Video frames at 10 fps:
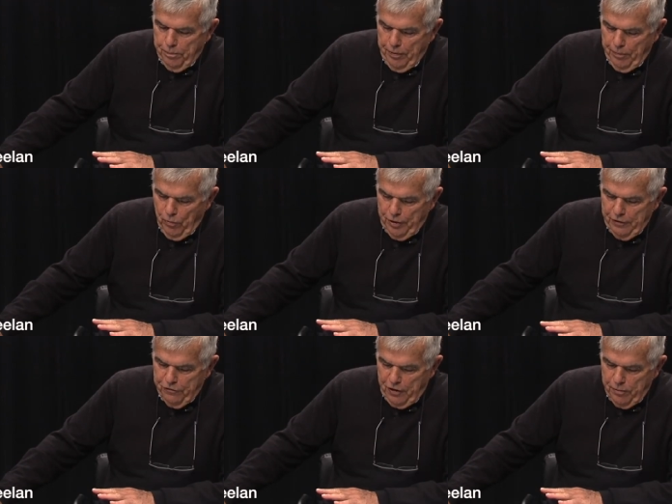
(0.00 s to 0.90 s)
people
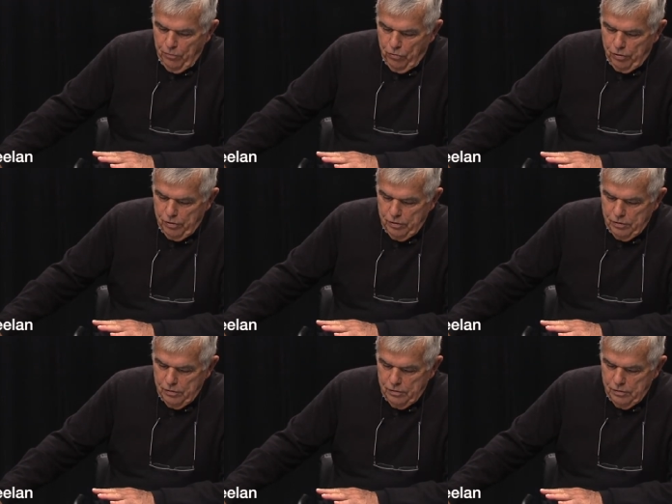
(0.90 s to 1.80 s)
want to find more
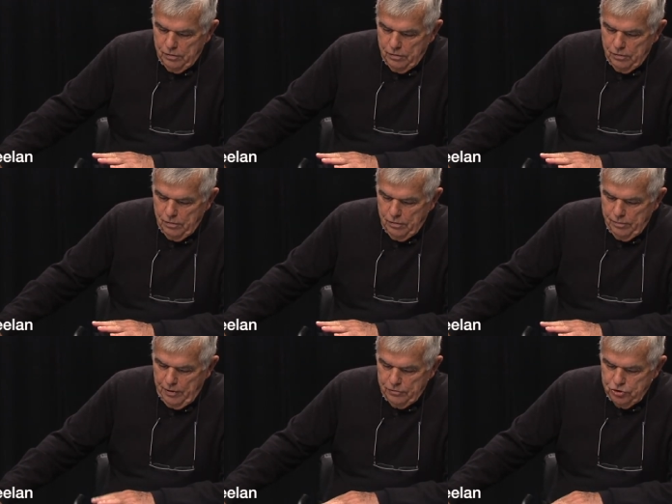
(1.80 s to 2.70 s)

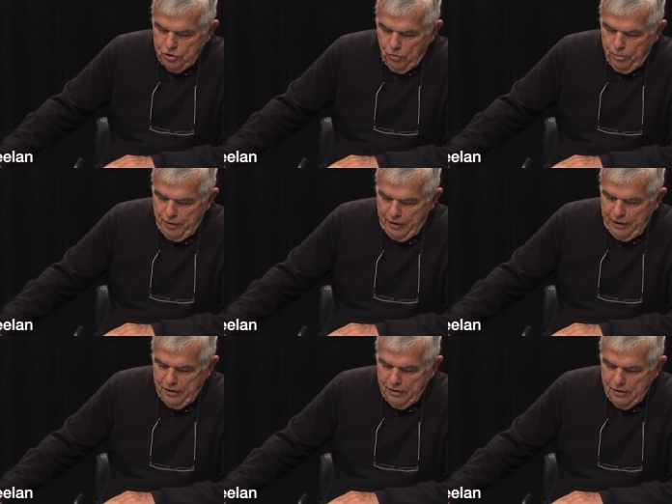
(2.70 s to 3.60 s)
about Joe
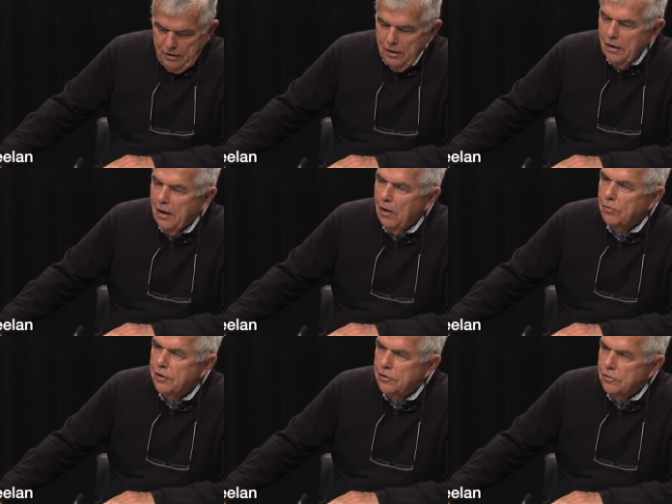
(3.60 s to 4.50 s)
Benning, uh, how
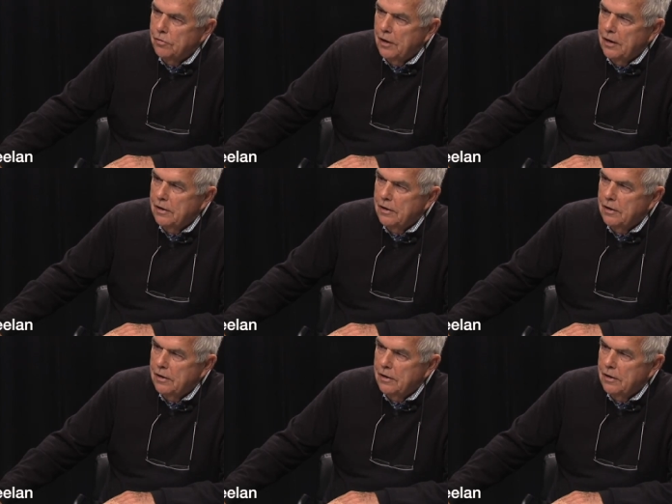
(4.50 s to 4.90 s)
would they do that?